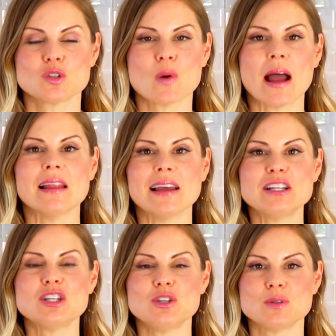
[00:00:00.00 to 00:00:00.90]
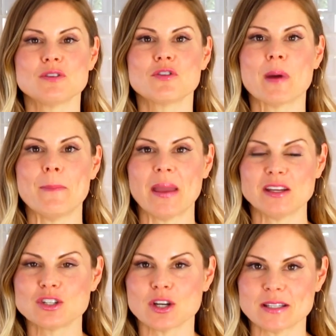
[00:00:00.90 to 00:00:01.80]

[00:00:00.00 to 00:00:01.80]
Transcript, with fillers: which is why I like to use it for my baked